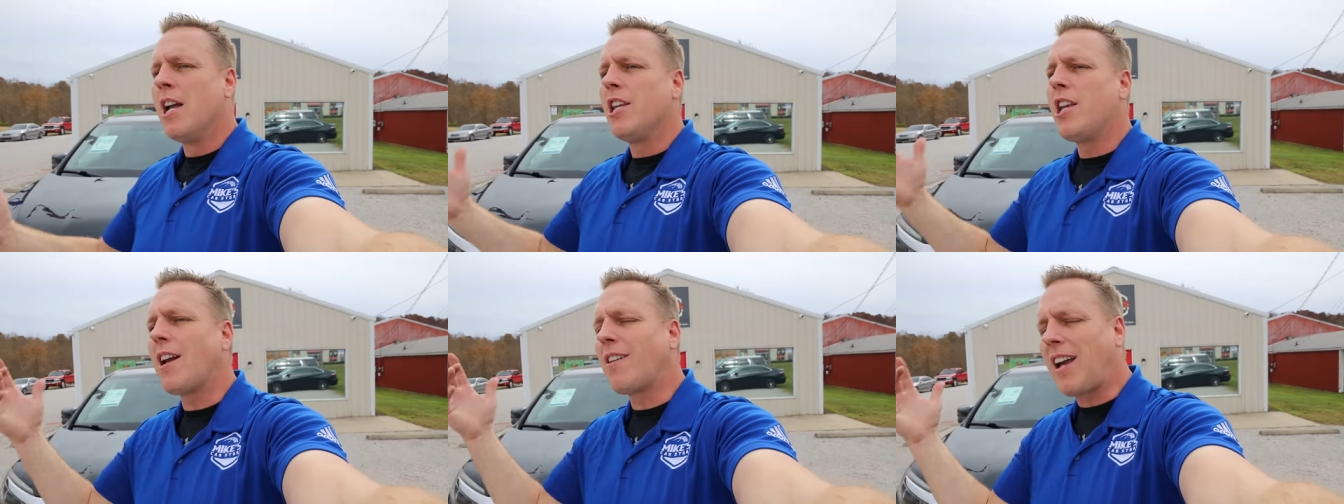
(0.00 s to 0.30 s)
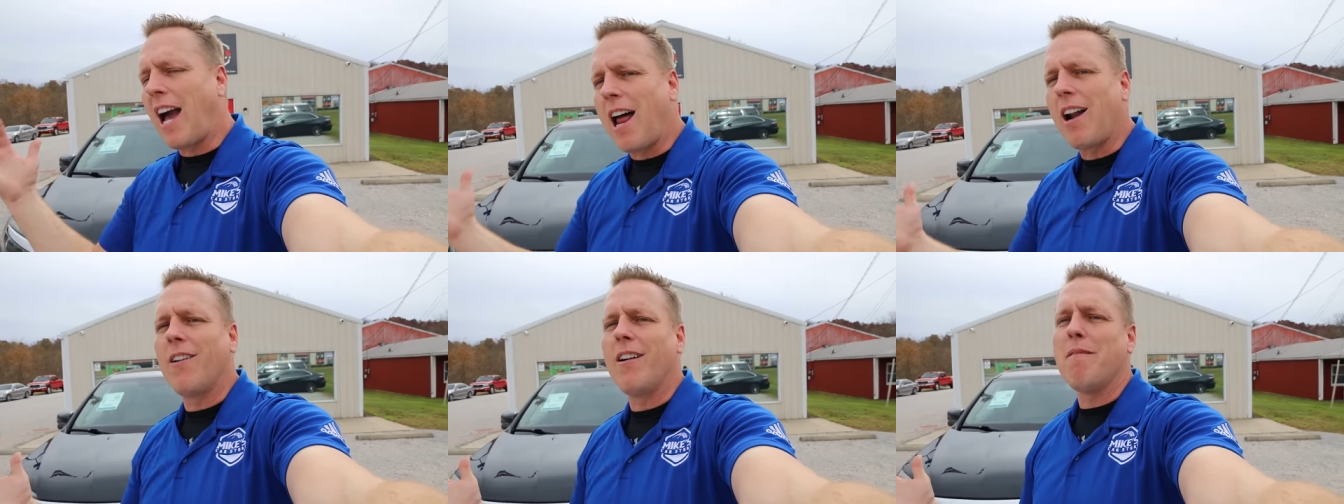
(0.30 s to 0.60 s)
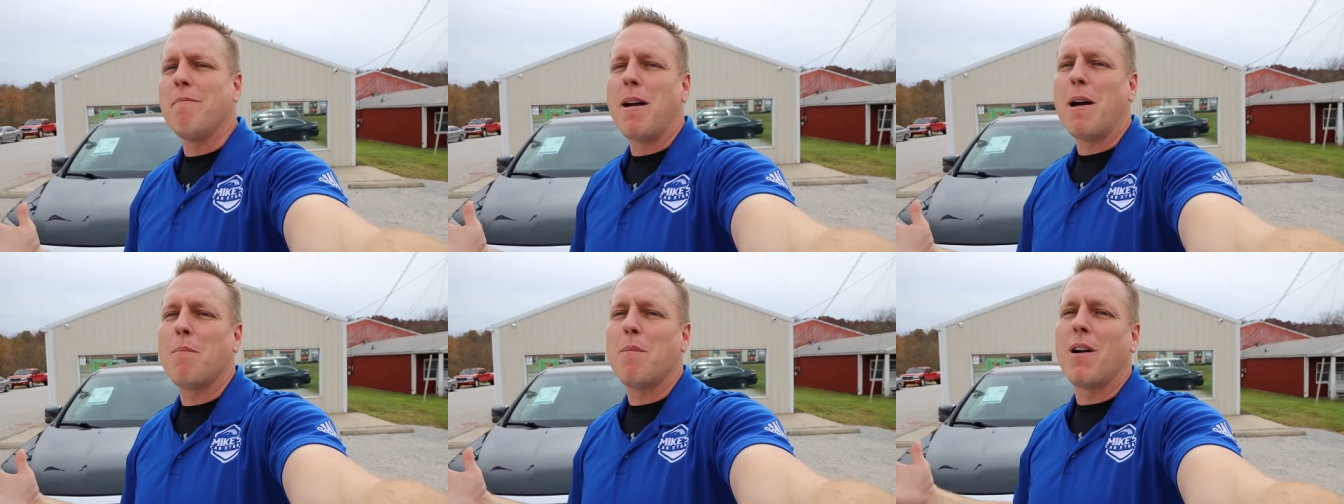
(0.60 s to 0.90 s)
You got to
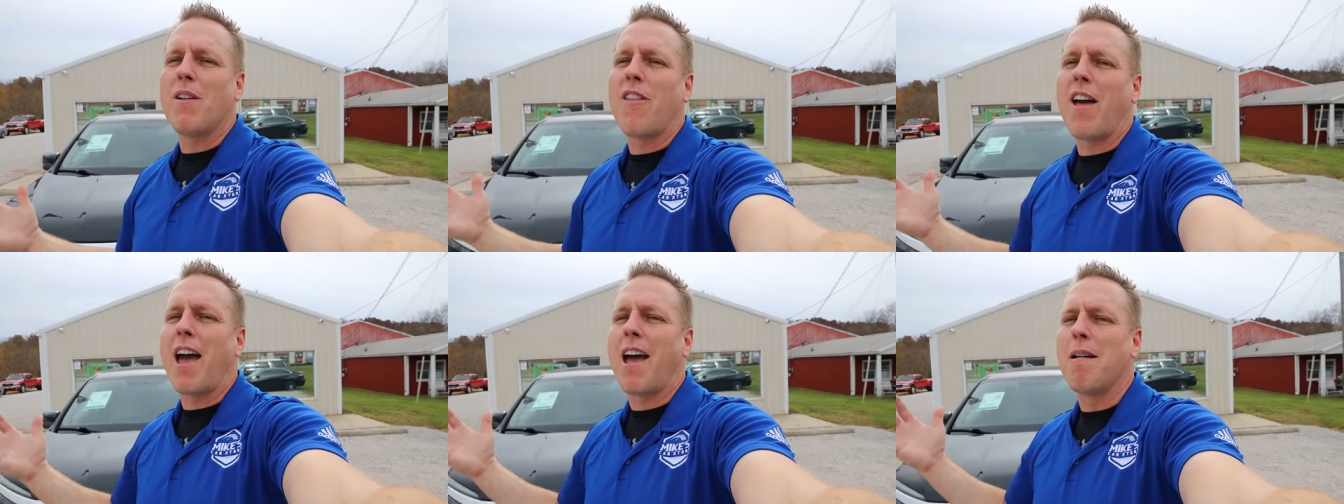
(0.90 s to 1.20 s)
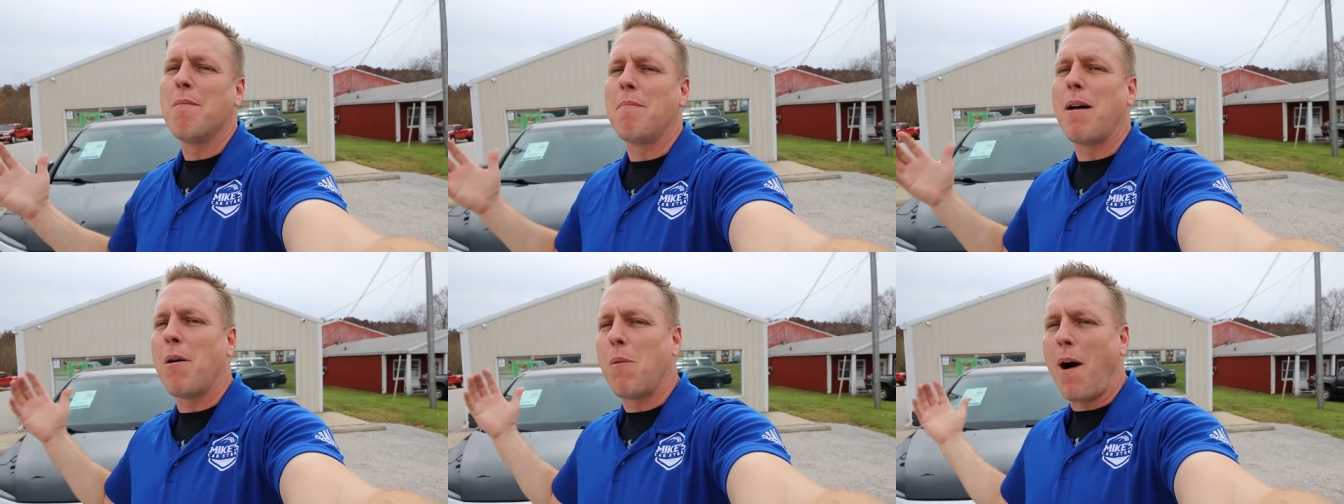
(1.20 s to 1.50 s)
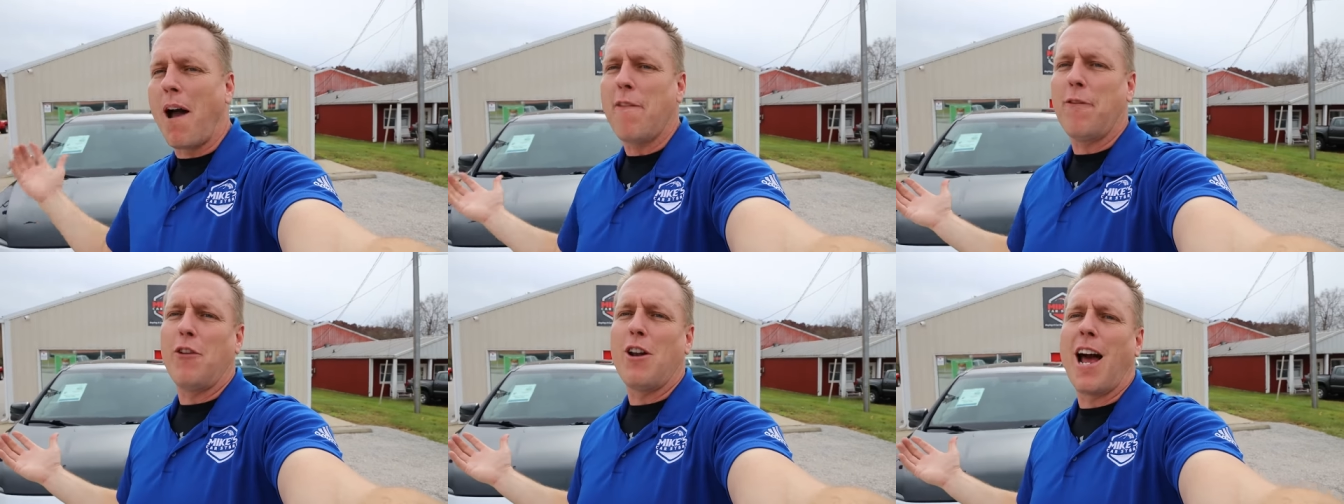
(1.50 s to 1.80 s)
remember that my
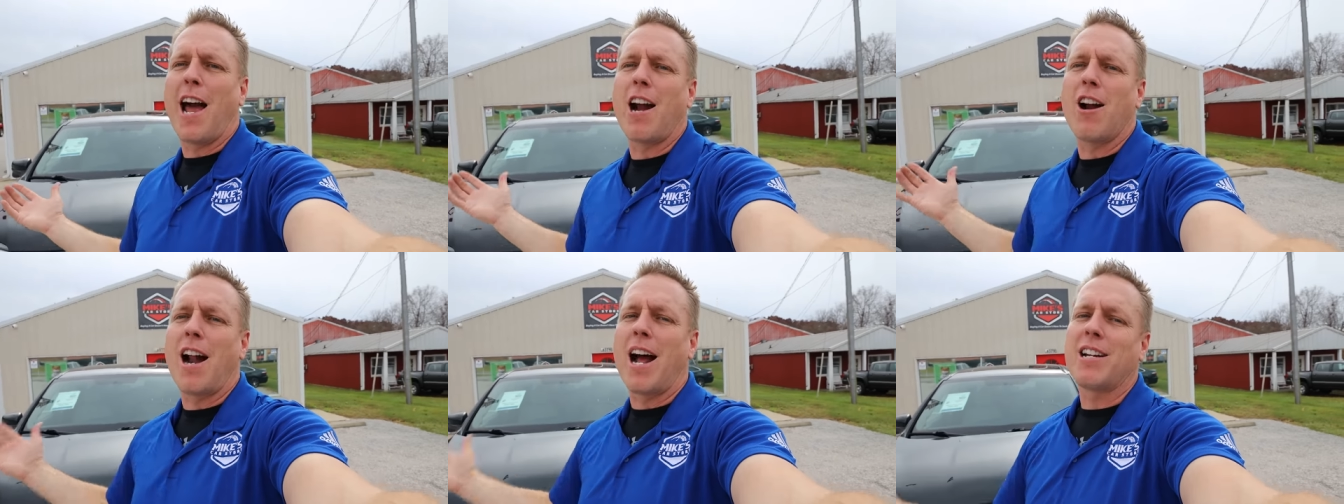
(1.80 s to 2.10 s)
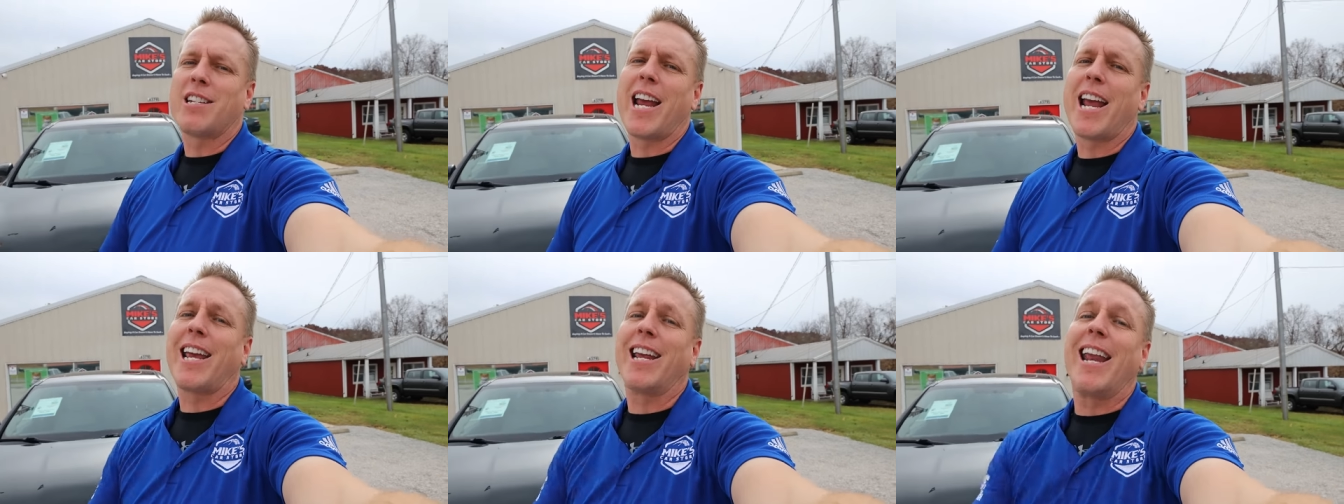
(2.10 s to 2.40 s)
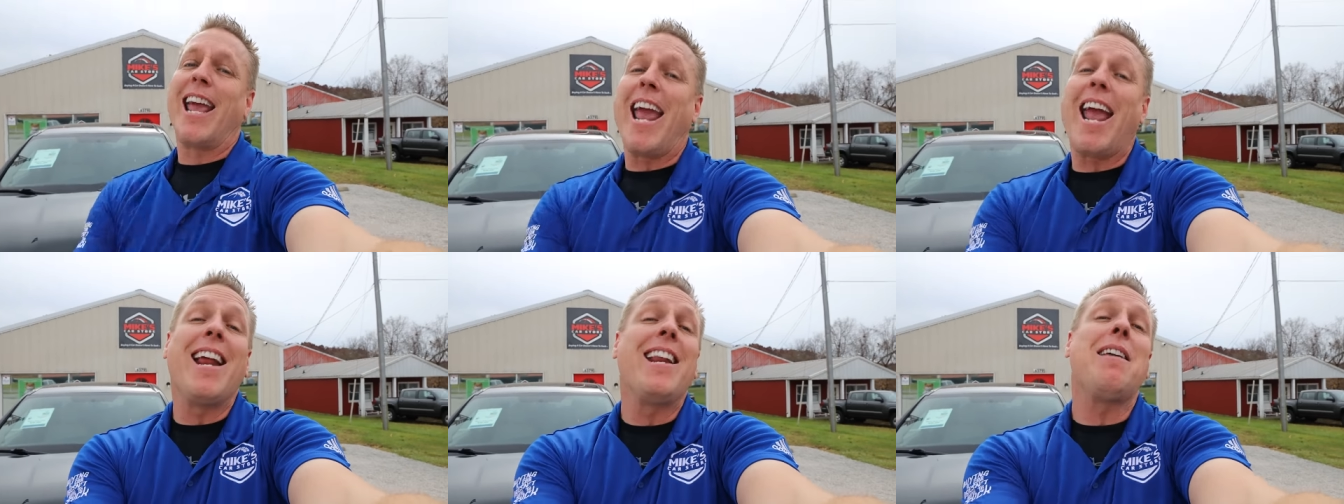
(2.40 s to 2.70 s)
wife and I are not
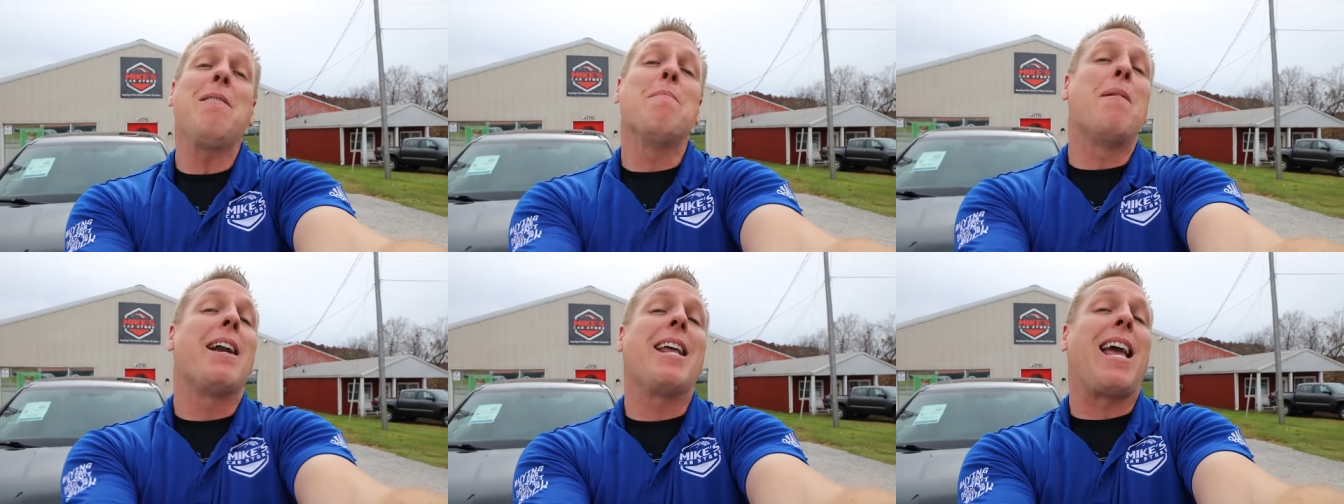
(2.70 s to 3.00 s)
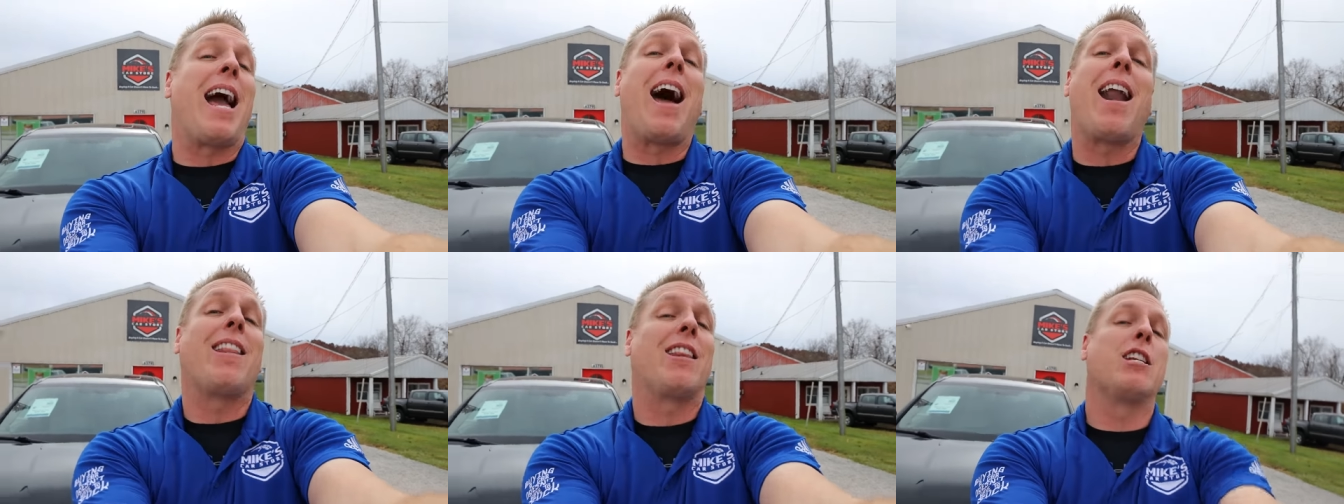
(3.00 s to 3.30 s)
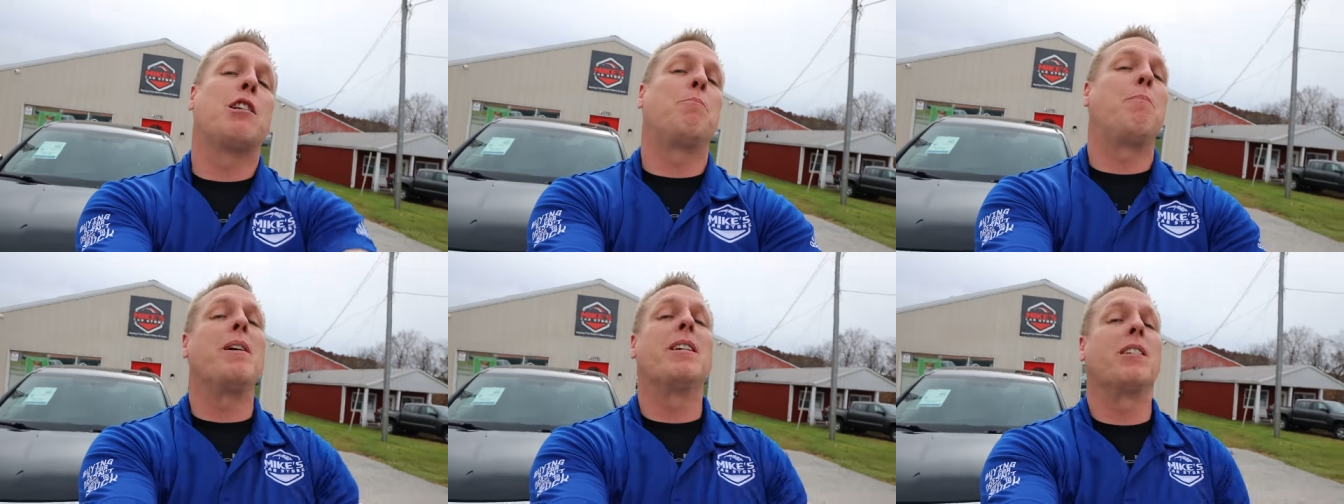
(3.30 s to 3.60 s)
taking any money out of
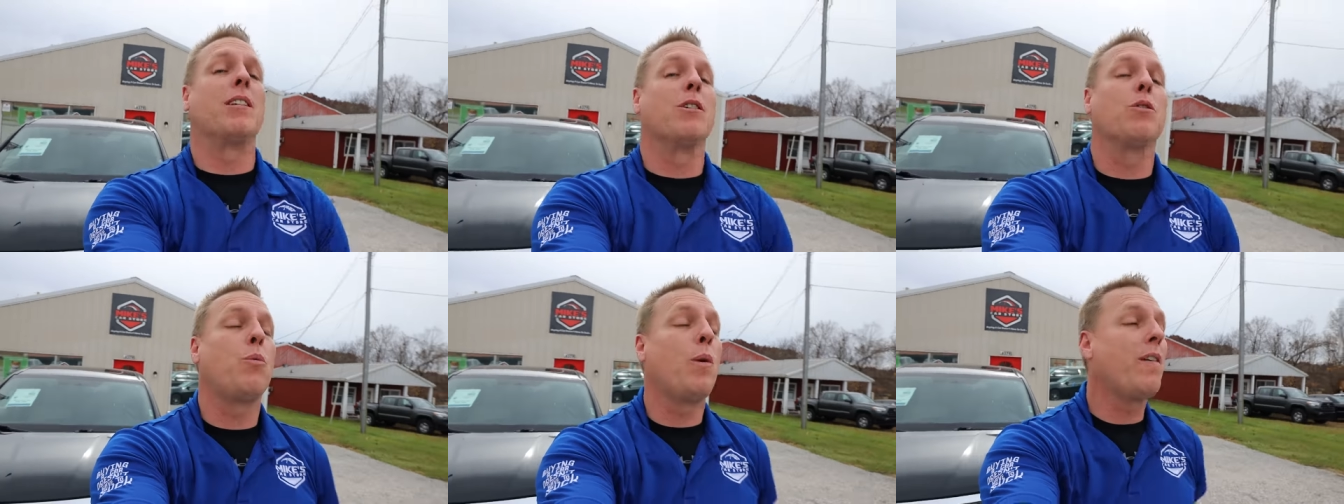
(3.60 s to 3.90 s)
this business.